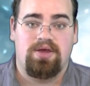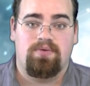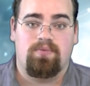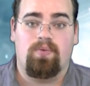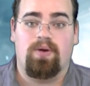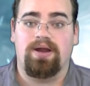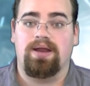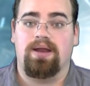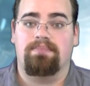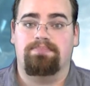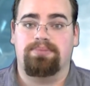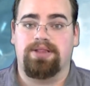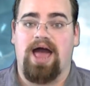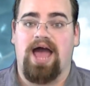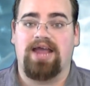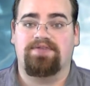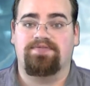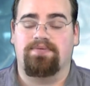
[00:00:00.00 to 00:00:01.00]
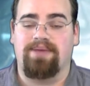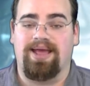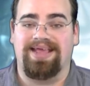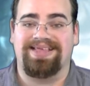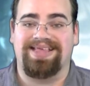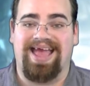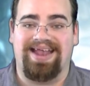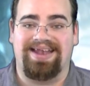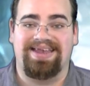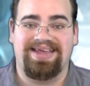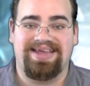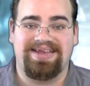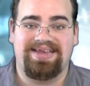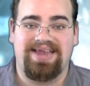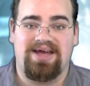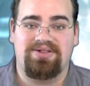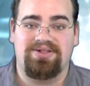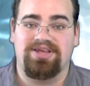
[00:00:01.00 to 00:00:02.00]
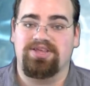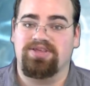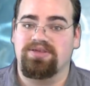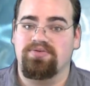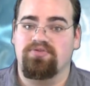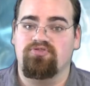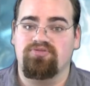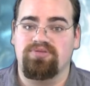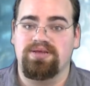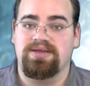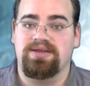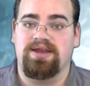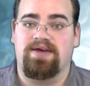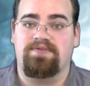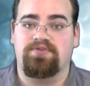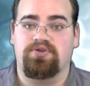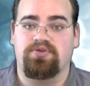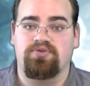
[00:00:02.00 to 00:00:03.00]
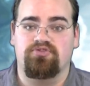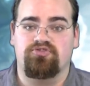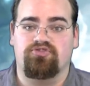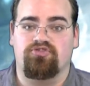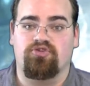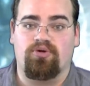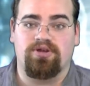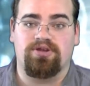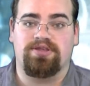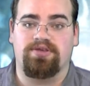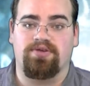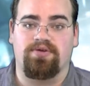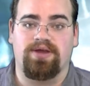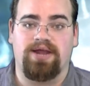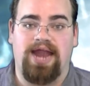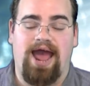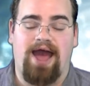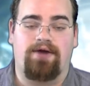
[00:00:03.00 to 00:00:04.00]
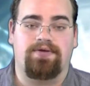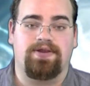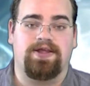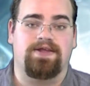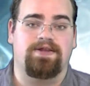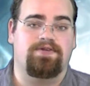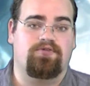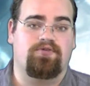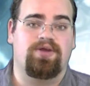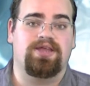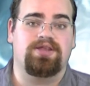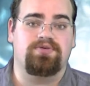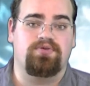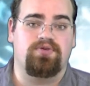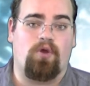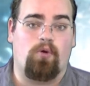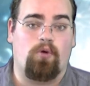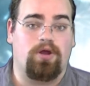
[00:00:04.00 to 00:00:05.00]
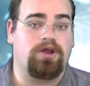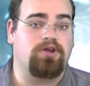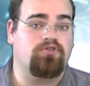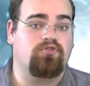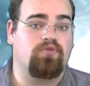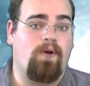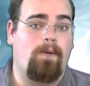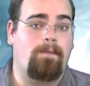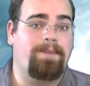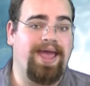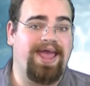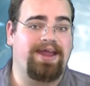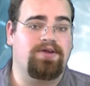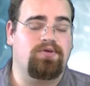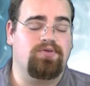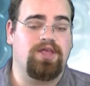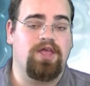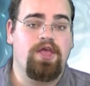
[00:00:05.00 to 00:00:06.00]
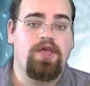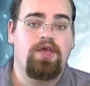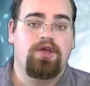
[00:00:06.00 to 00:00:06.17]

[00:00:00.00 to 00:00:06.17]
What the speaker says: One blast from a Zat'nik'atel is usually enough to short circuit out crystals or control panels